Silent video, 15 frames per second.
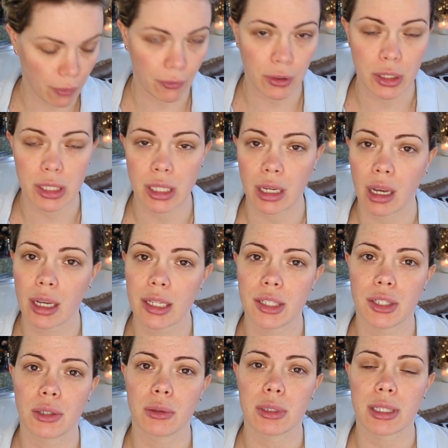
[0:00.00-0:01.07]
the first thing I
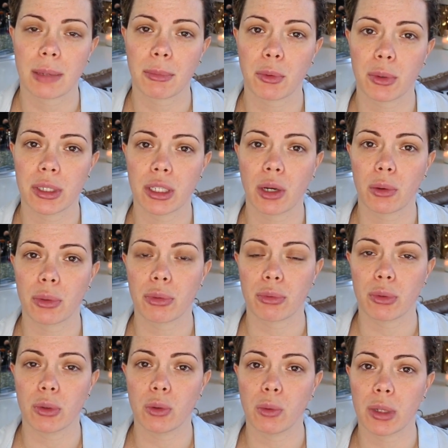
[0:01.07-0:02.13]
do is I'm going to go
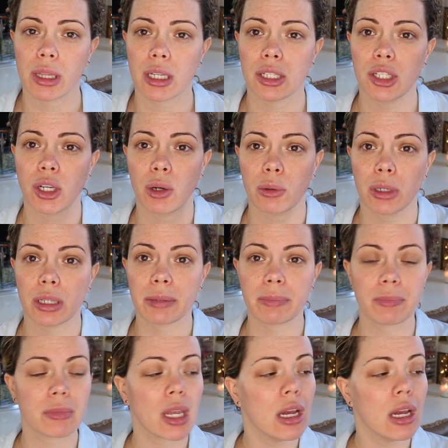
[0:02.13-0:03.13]
through with a toner